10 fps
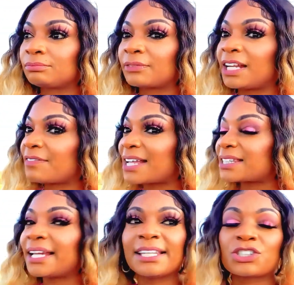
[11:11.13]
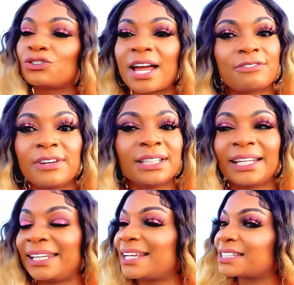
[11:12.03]
and if I say this, you're not feeling
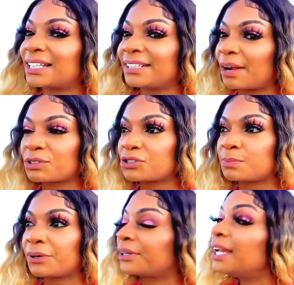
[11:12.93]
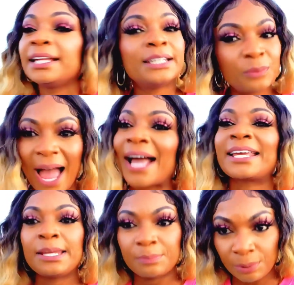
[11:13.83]
it, it doesn't connect with your spirit, then I
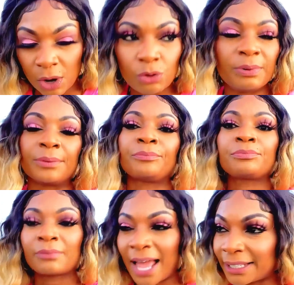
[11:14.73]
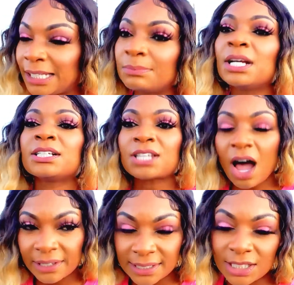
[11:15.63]
keep probing. I keep
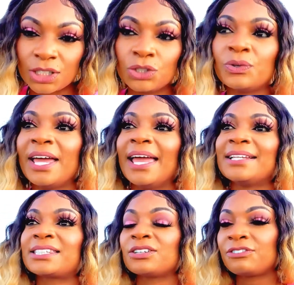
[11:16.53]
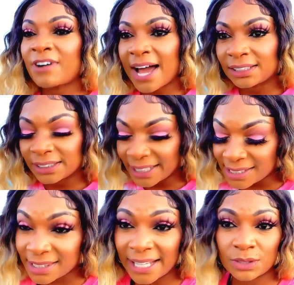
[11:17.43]
talking to you until finally it
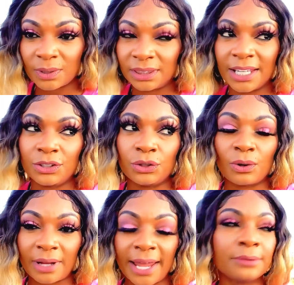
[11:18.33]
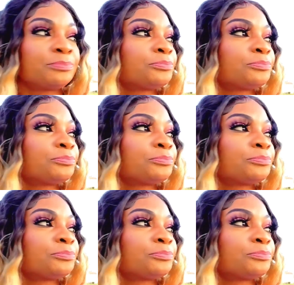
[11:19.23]
sets within you, okay?